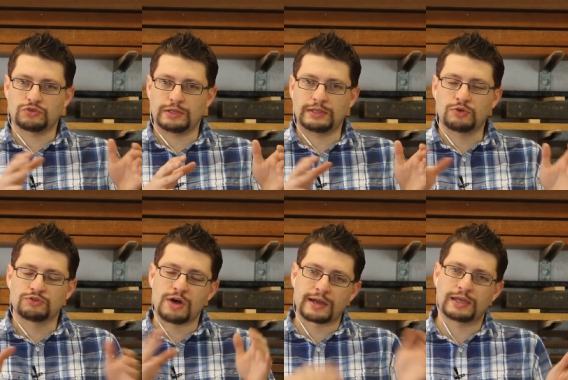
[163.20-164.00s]
and then you were
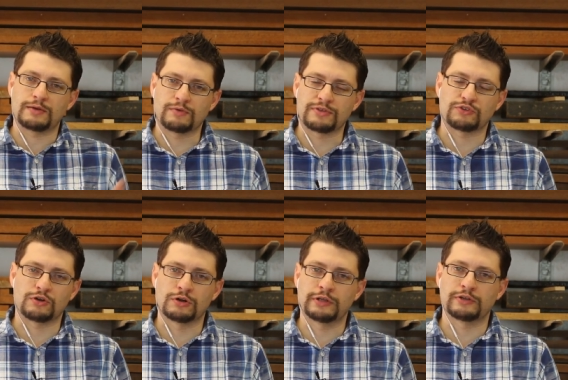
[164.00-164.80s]
talking with us
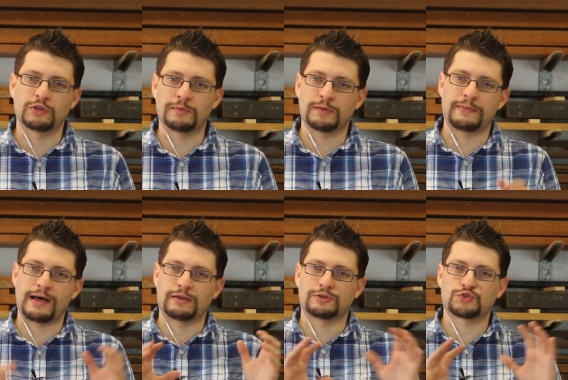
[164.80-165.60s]
earlier a little bit
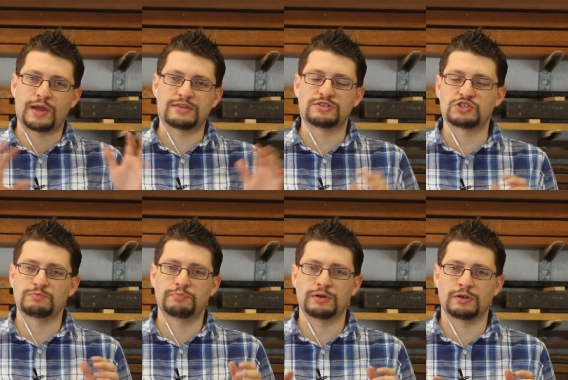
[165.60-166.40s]
about a
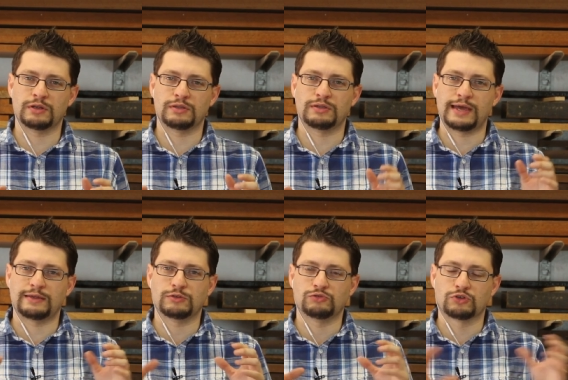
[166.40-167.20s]
transition period
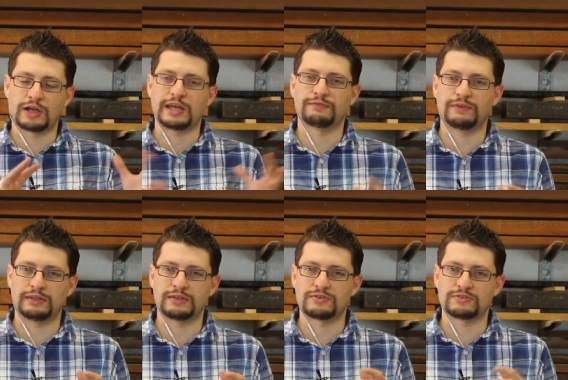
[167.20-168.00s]
that you're kind of
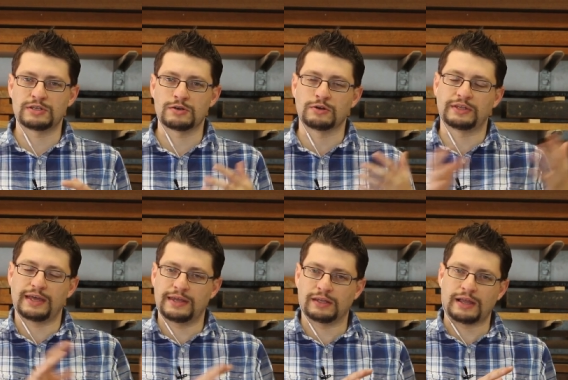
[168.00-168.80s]
in this year, or
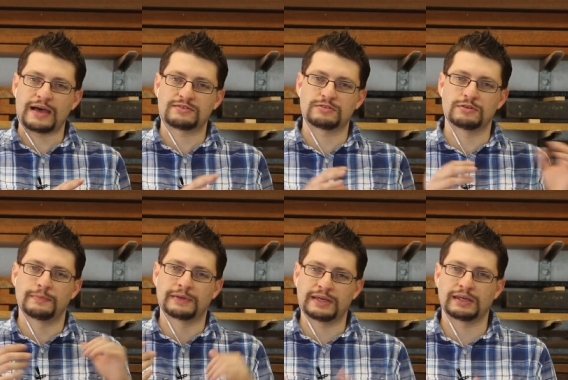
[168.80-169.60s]
the end of last year, or
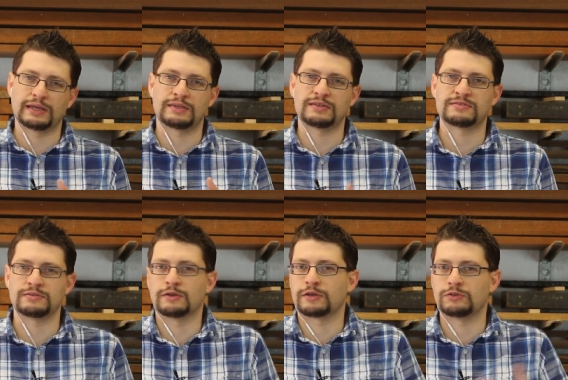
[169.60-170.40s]
beginning of this
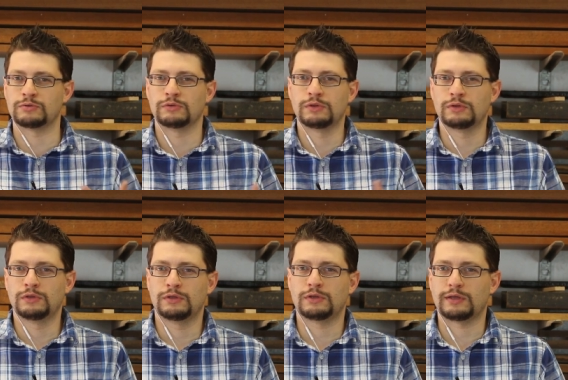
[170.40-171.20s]
year. Can you
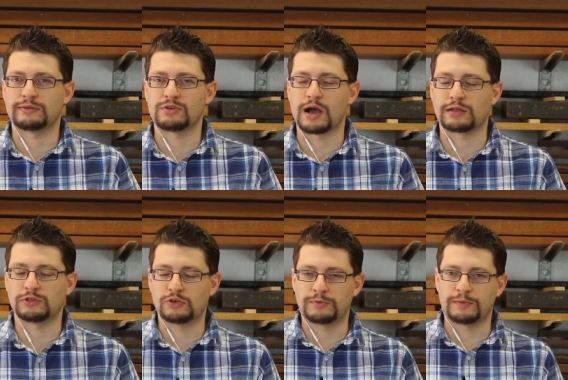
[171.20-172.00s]
uh, talk a
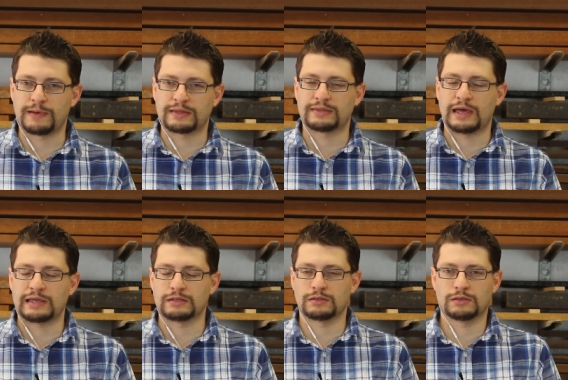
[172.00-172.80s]
little bit about
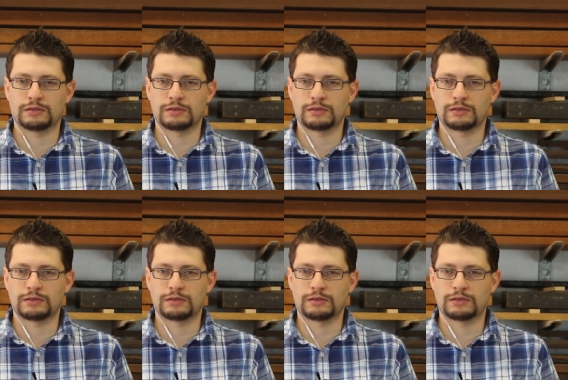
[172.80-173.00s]
that?